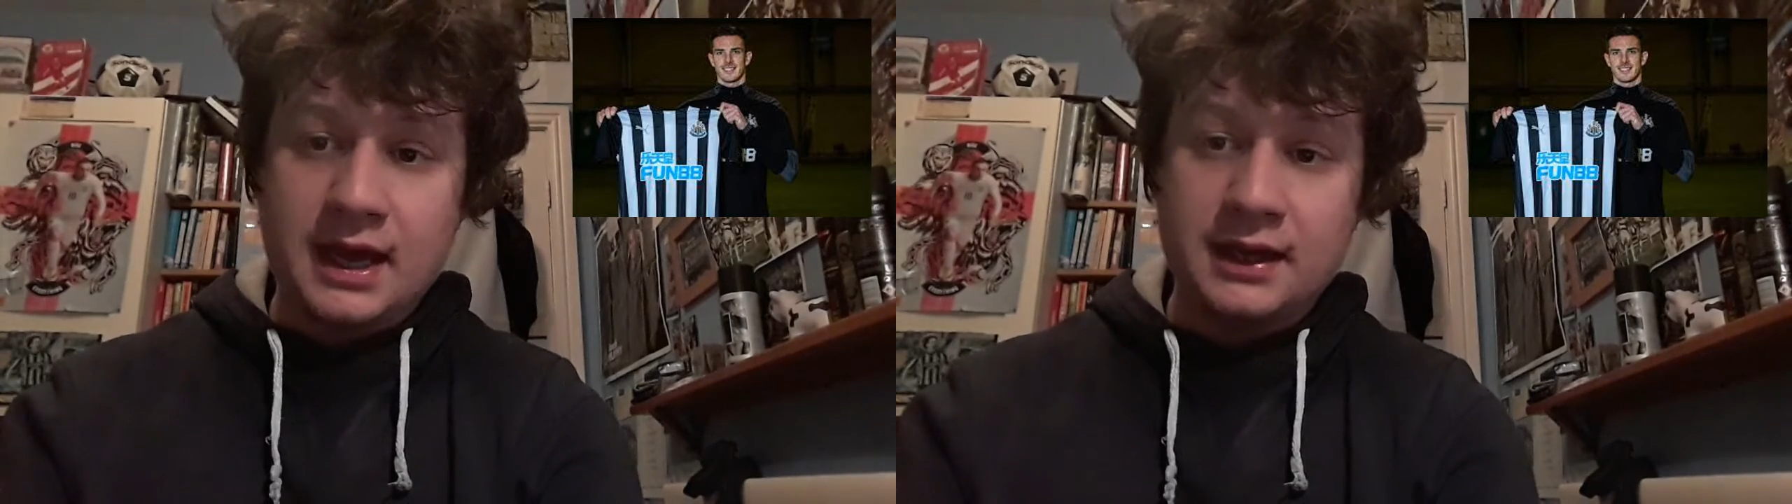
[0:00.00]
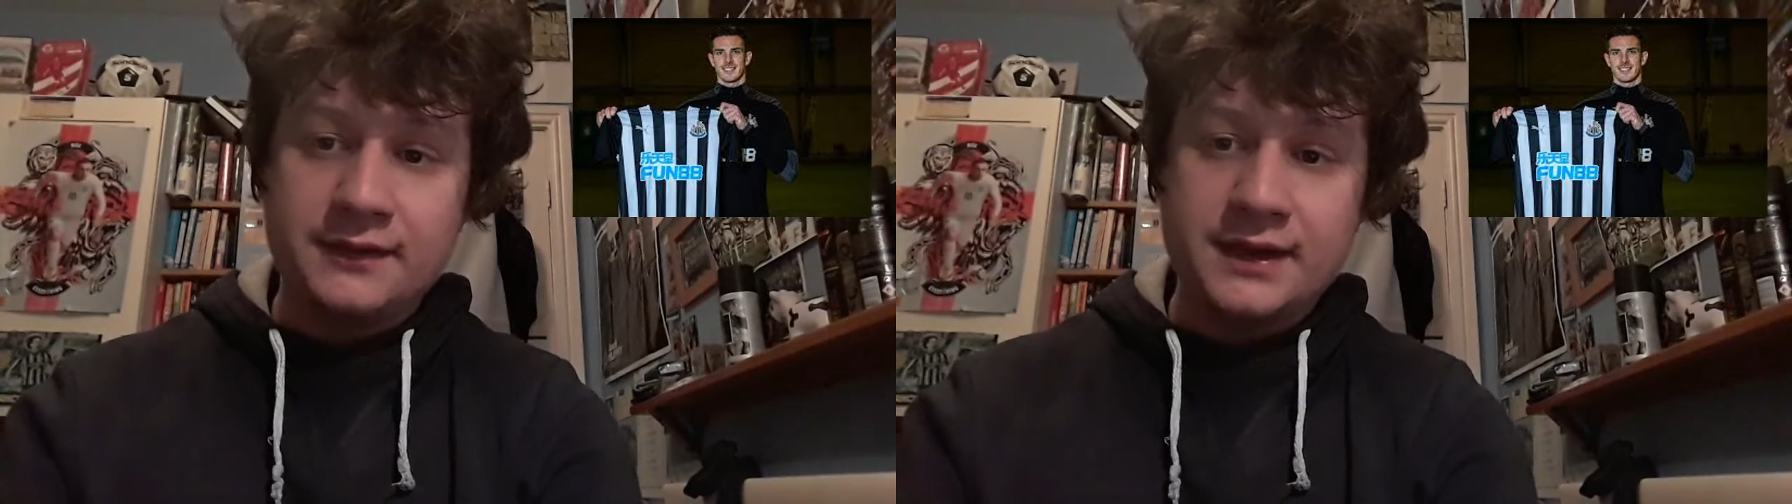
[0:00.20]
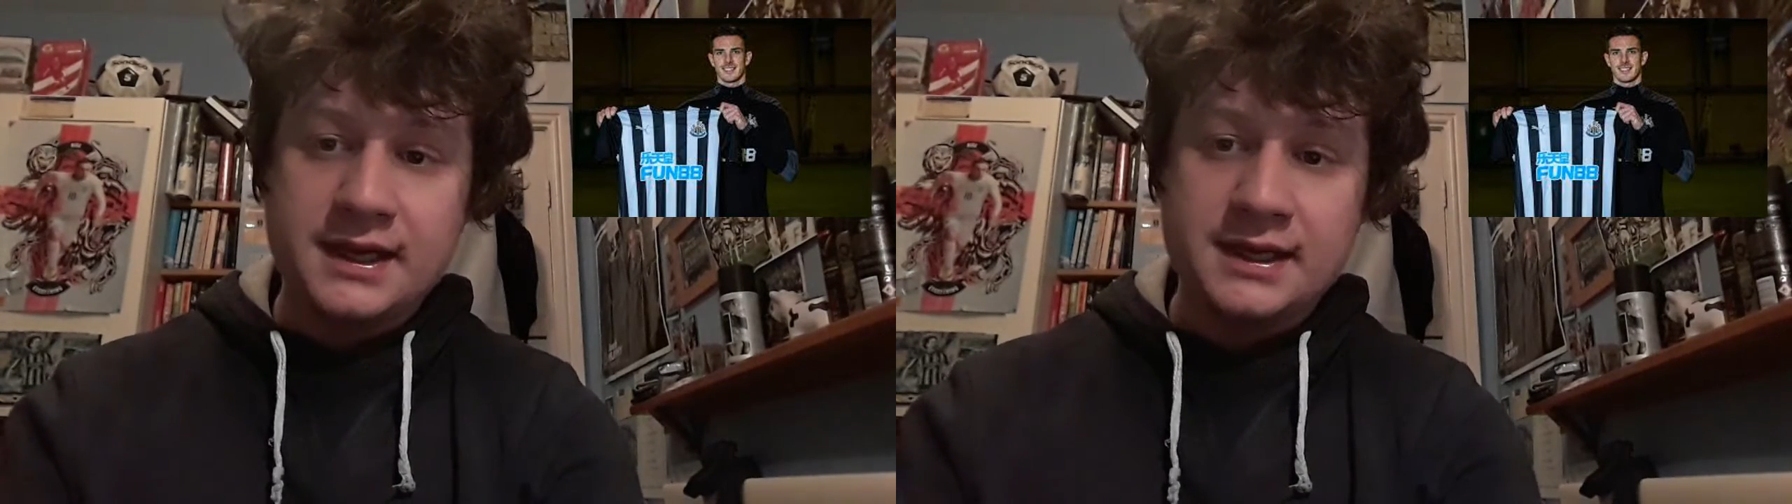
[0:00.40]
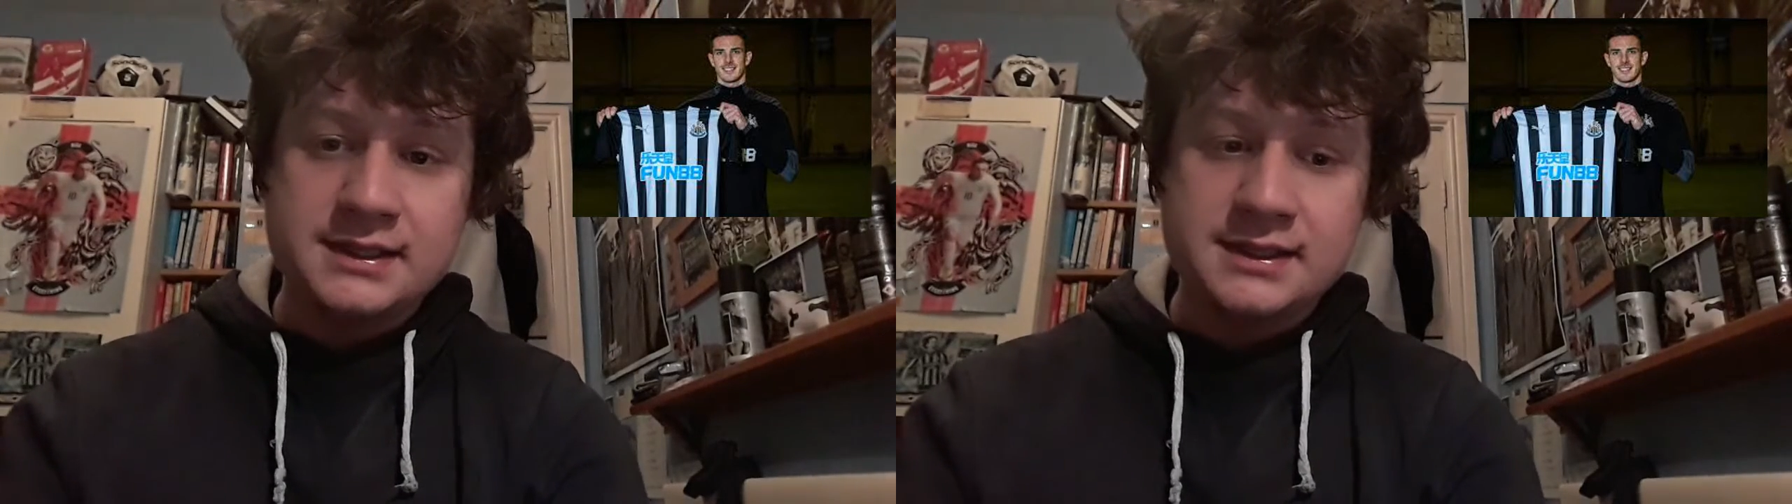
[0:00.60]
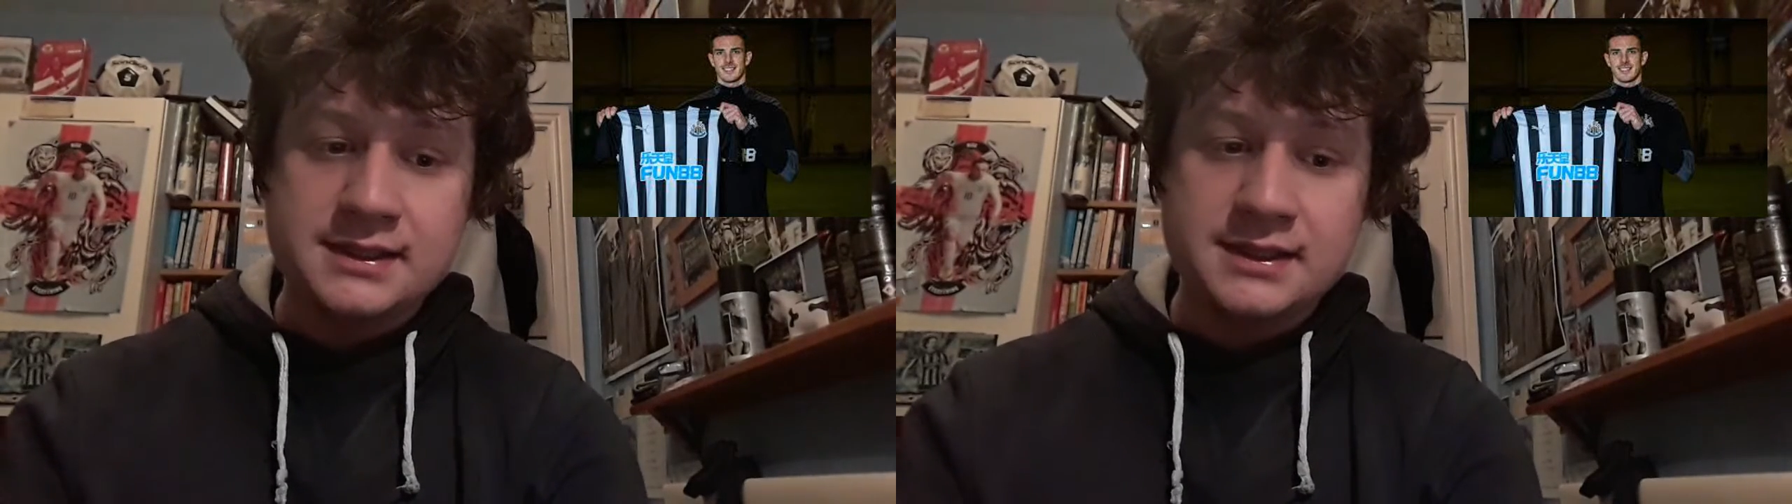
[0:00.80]

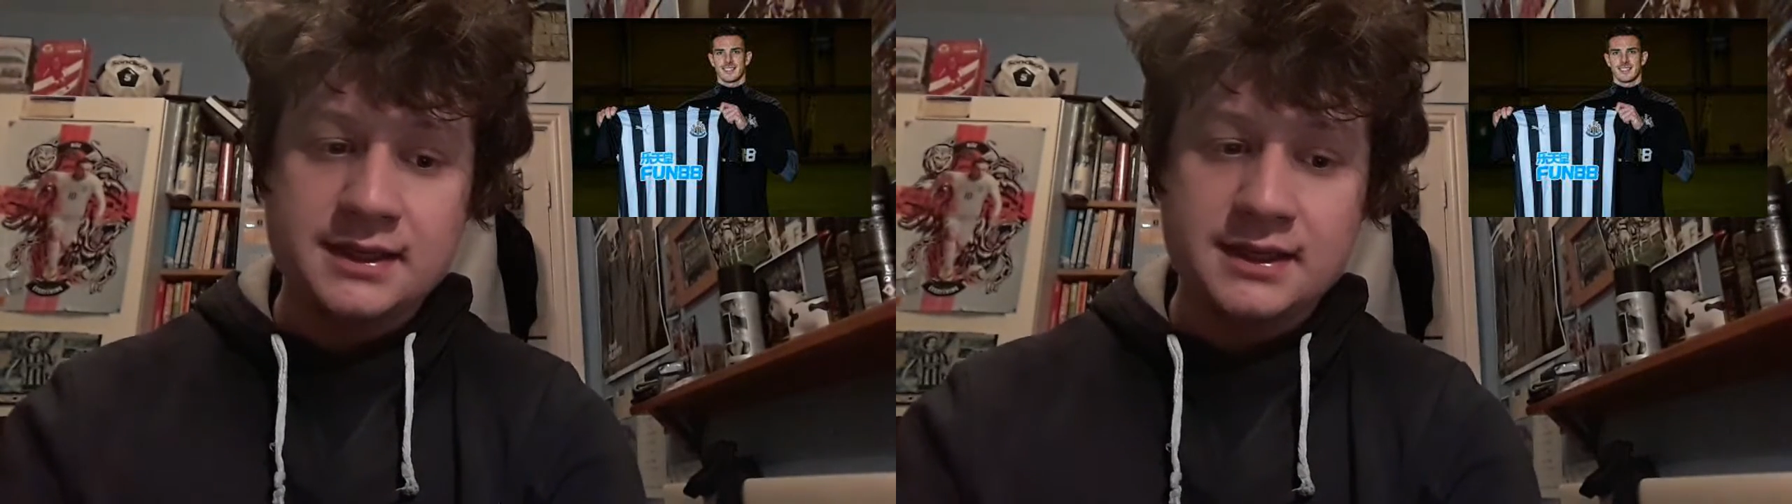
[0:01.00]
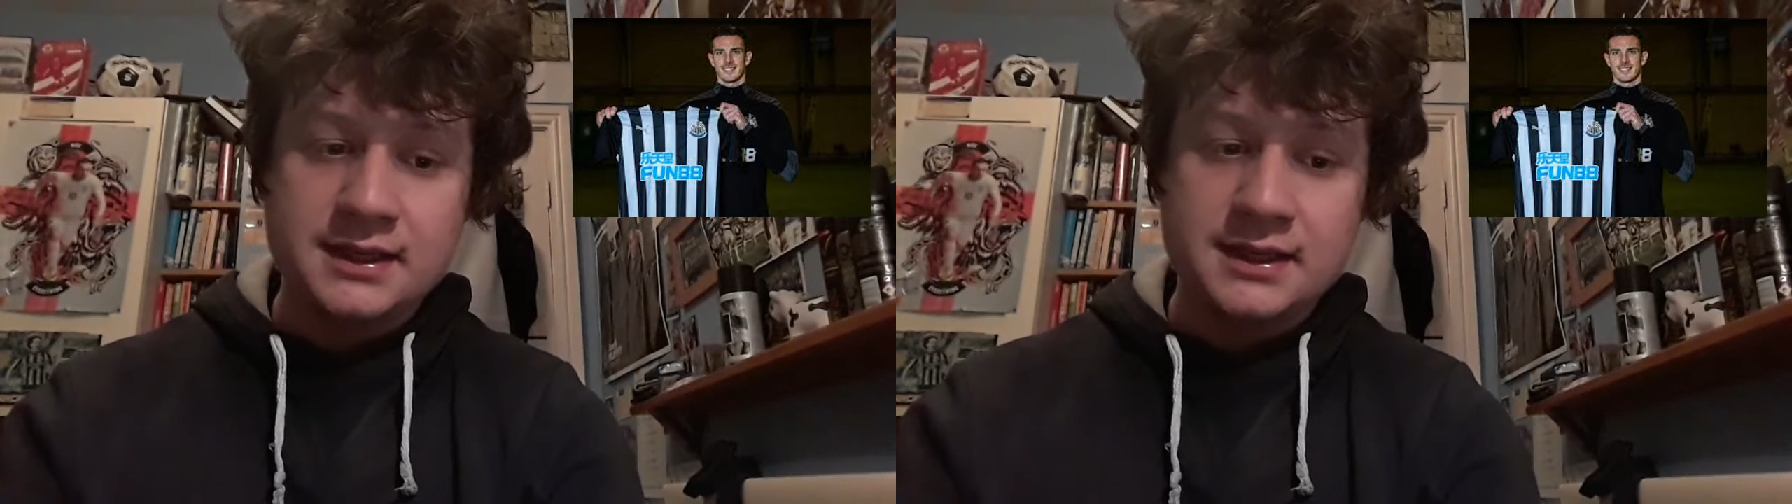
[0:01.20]
Alaves,